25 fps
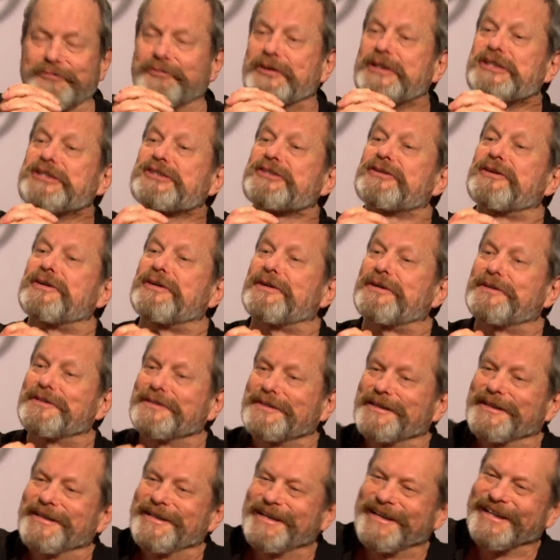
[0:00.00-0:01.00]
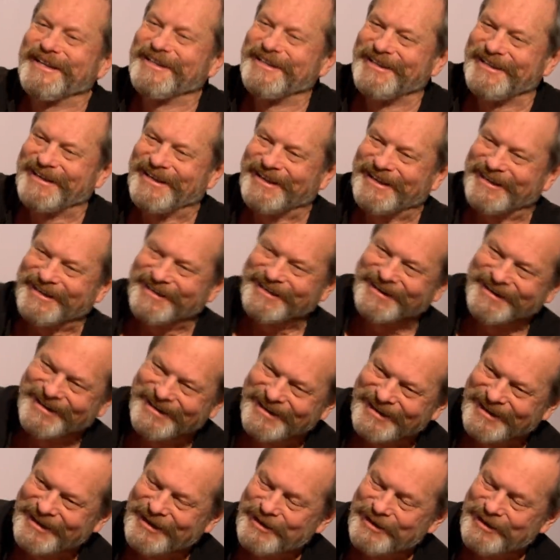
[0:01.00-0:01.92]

frisson in the yeah. air.